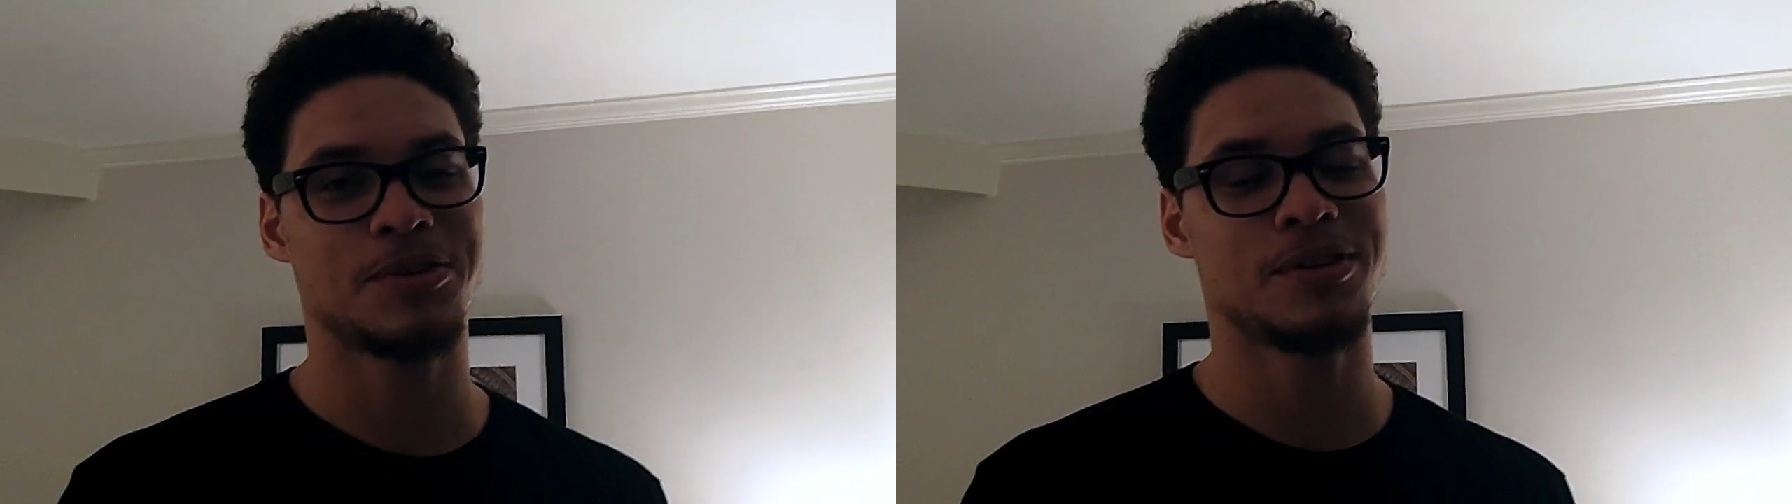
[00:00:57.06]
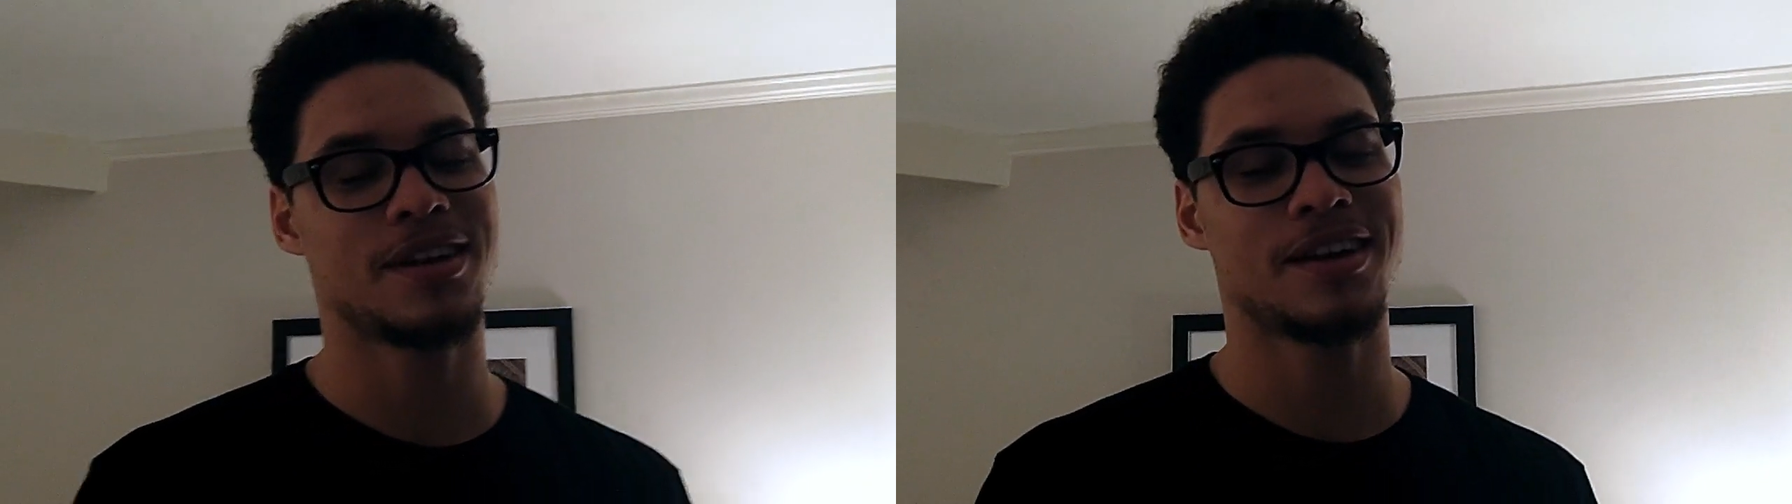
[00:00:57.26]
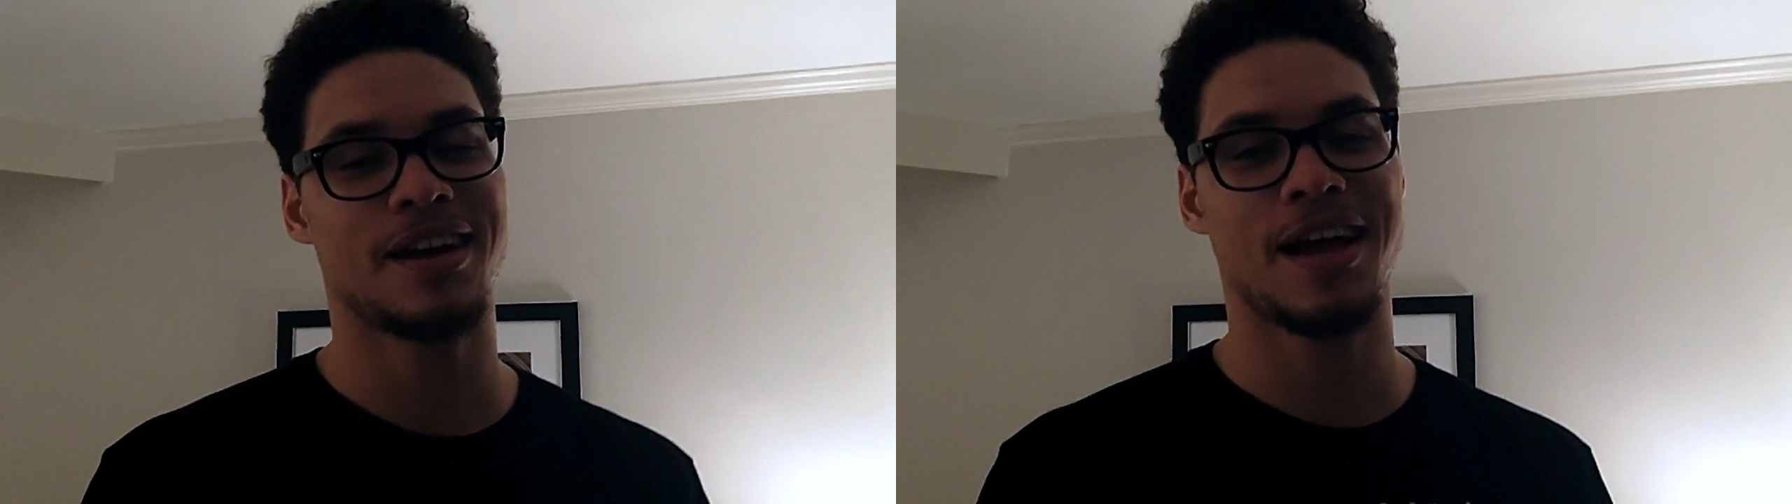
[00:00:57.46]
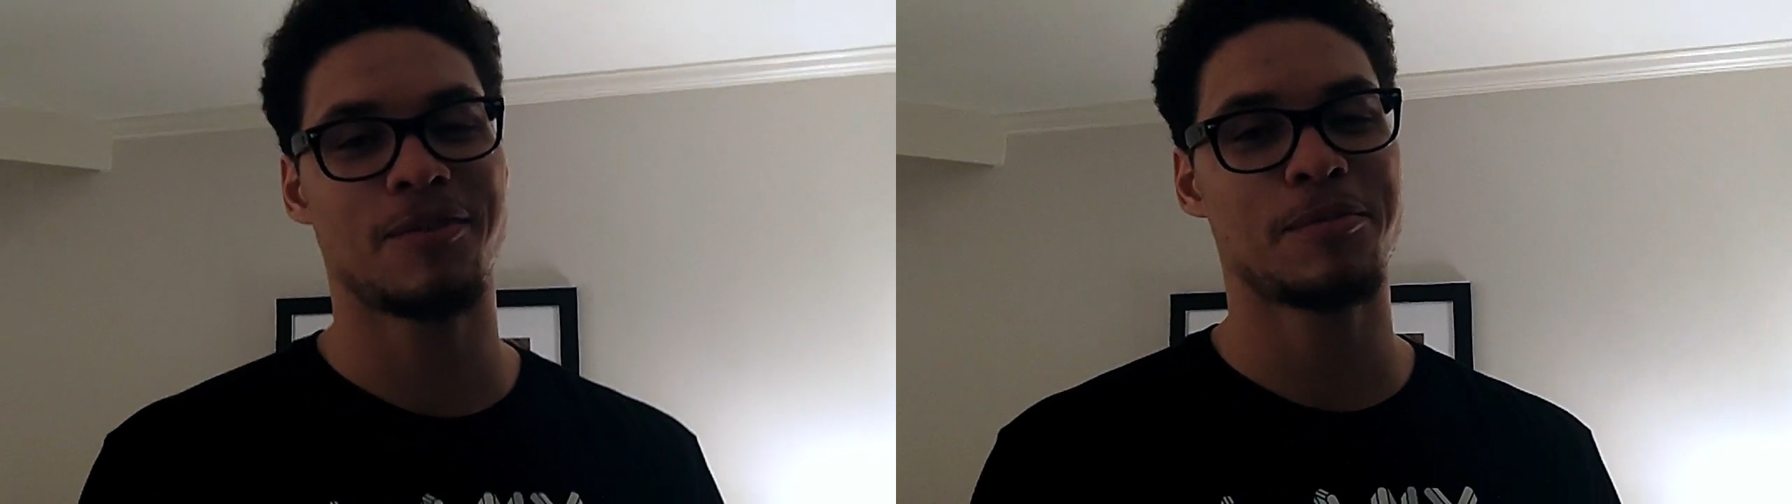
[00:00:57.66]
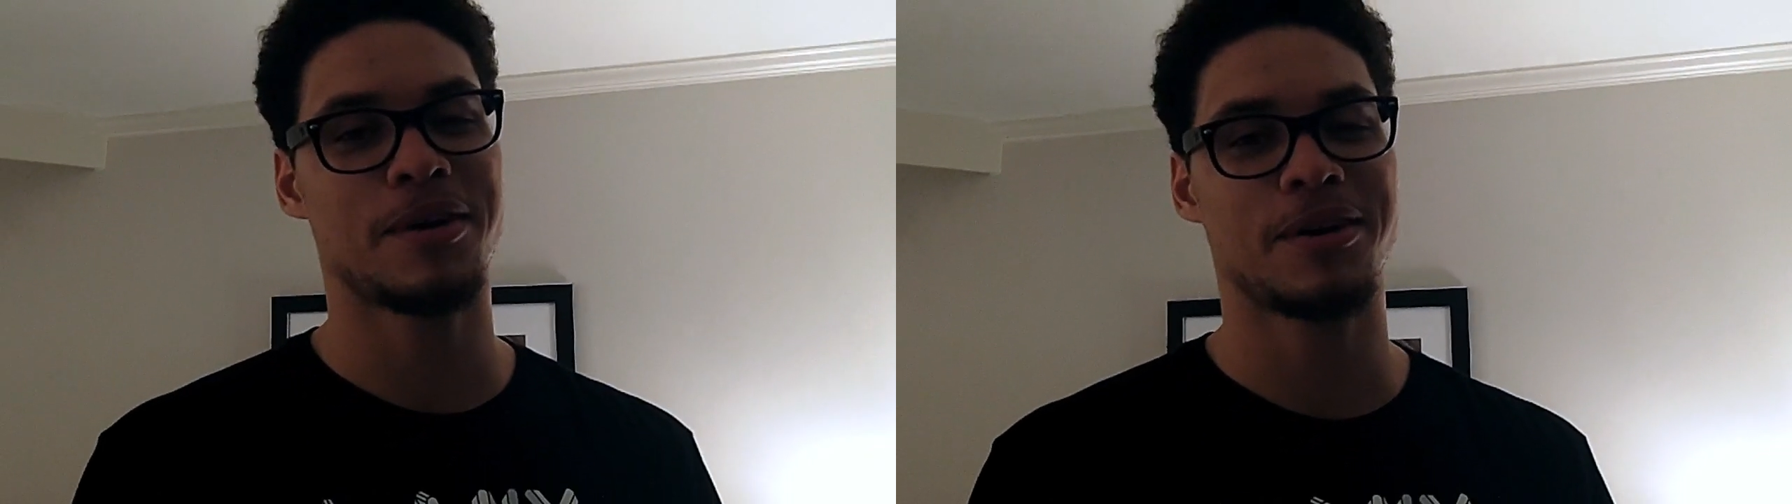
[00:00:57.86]
Oh yeah, I
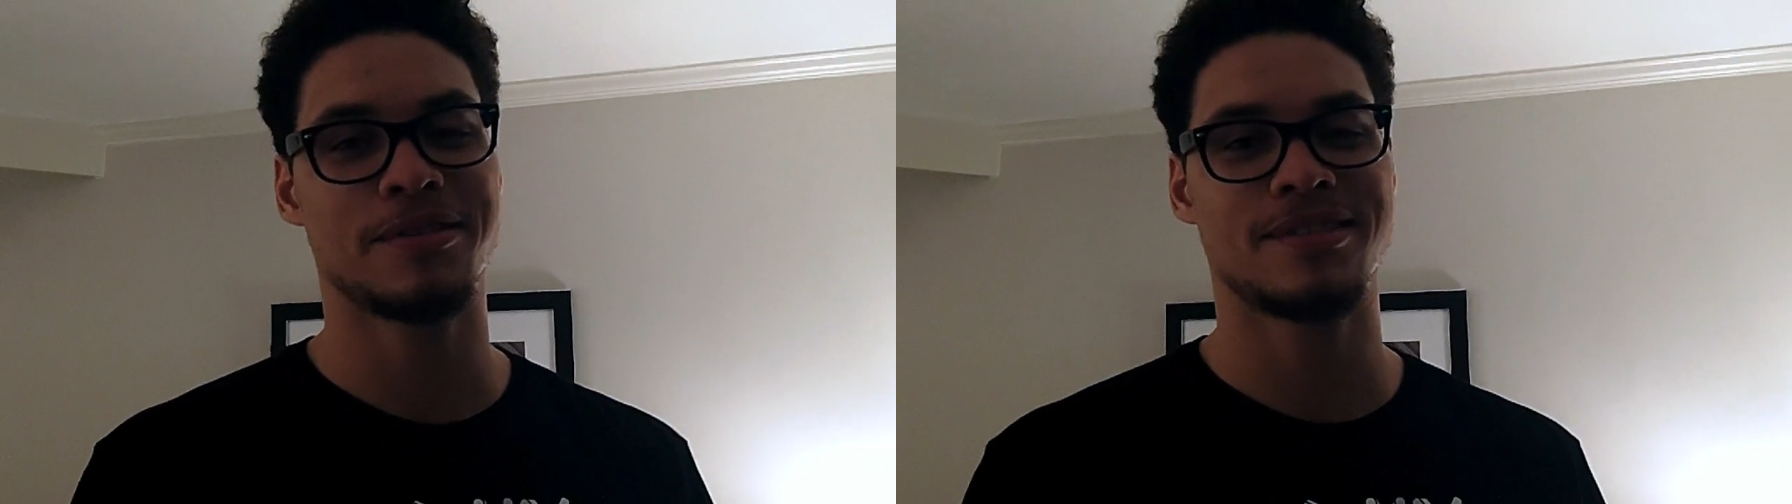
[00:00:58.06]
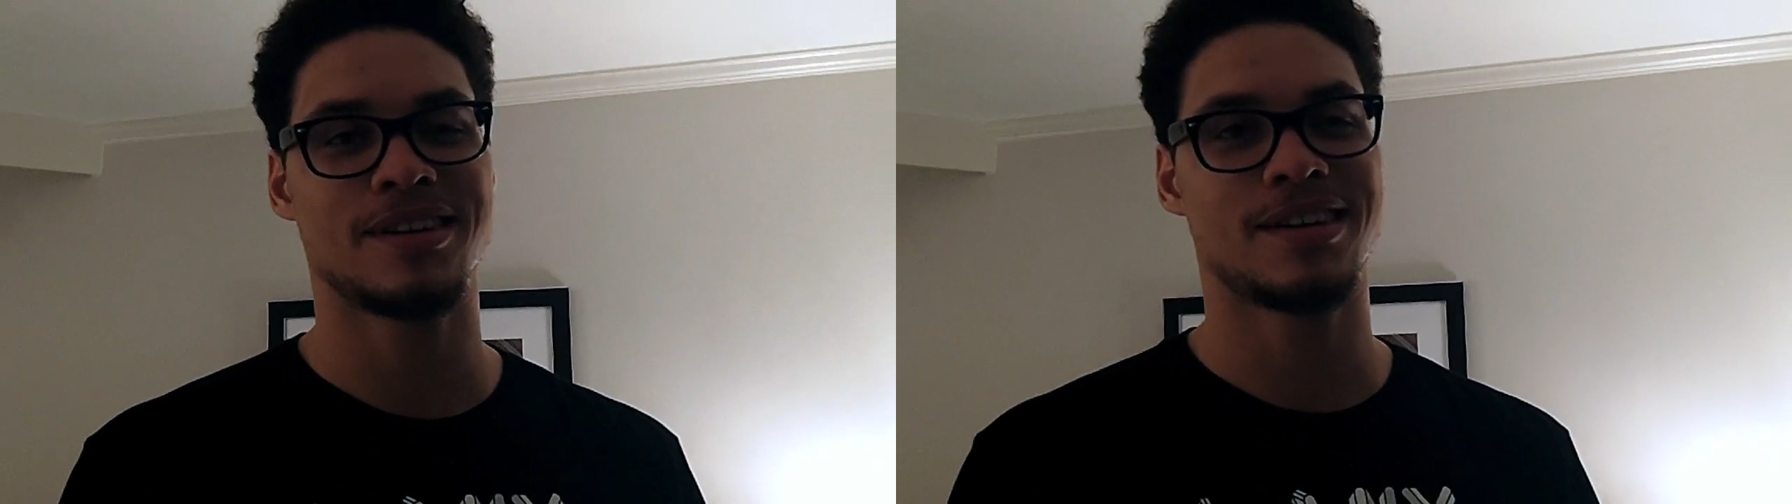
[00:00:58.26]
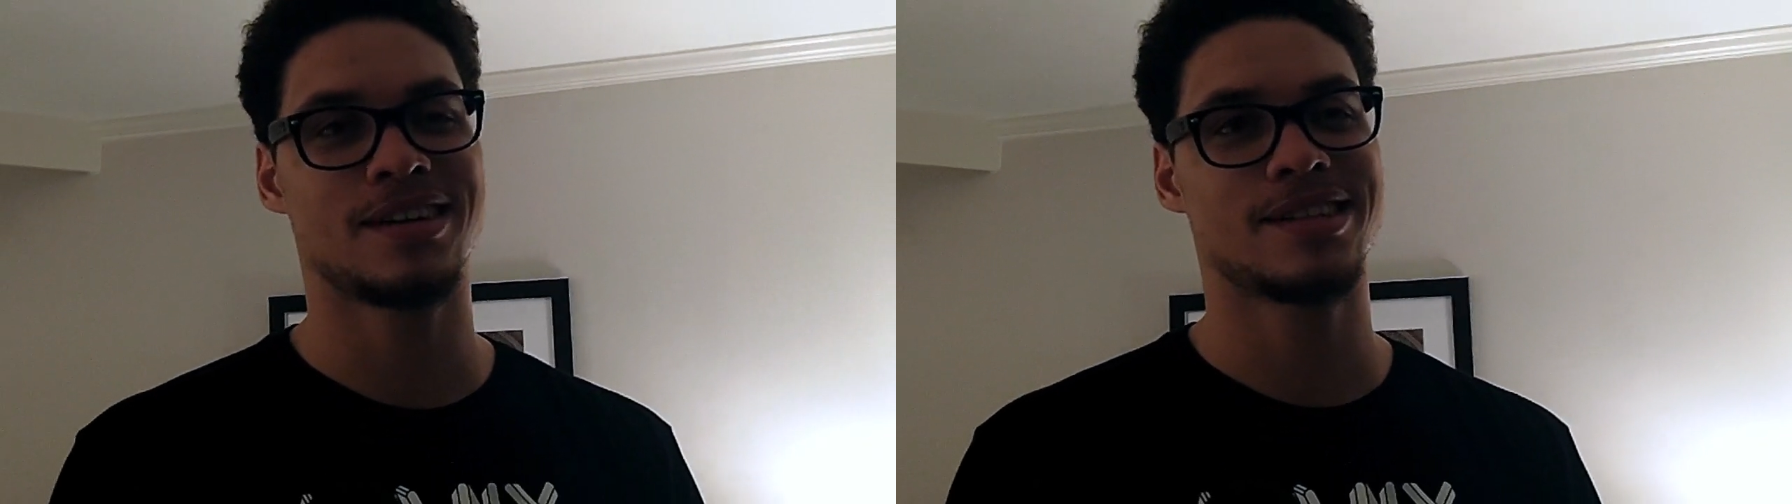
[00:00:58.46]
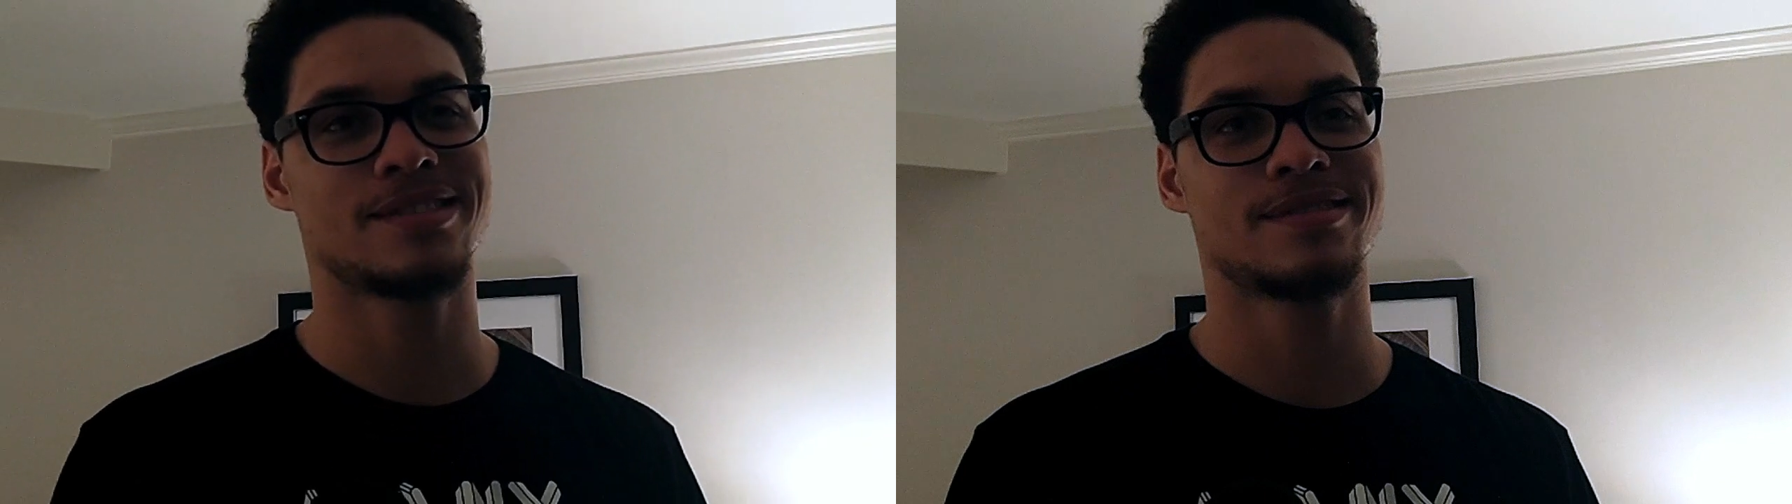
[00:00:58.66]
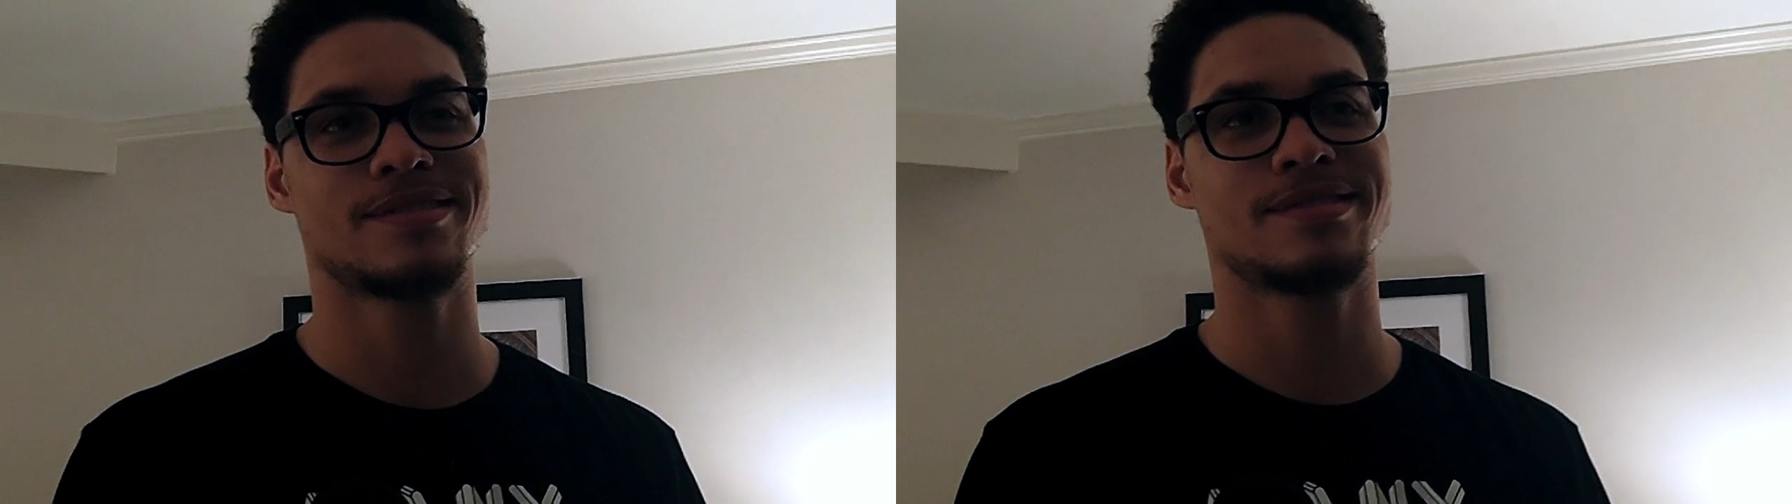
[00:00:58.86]
have about uh,